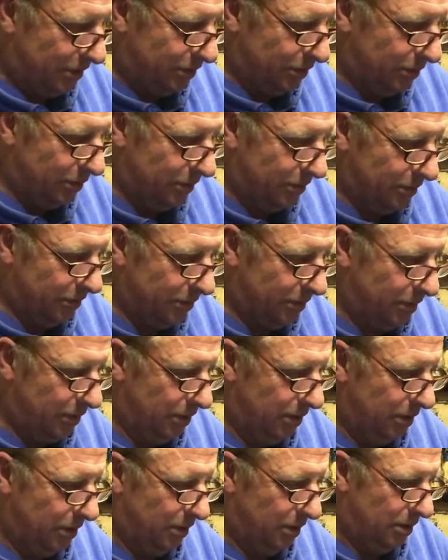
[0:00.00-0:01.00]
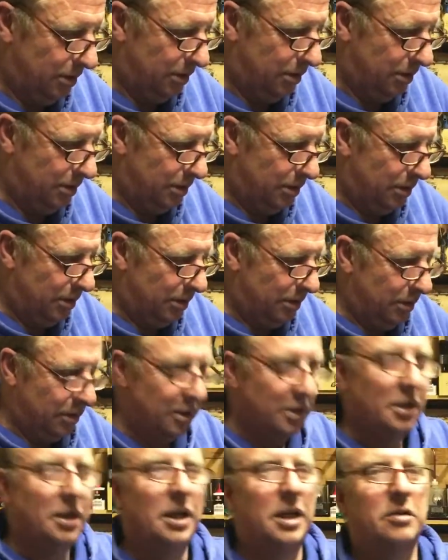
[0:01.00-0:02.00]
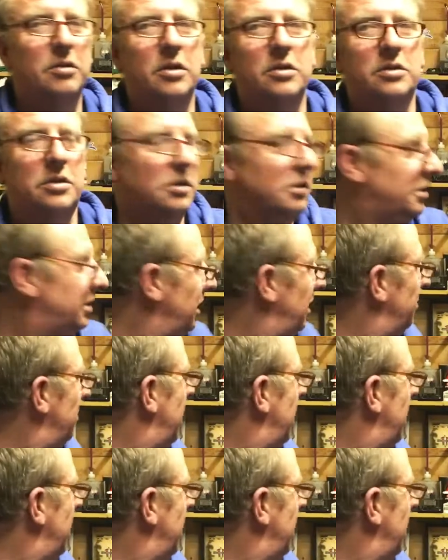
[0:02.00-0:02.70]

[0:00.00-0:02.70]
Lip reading: joined us. Hey Russell, see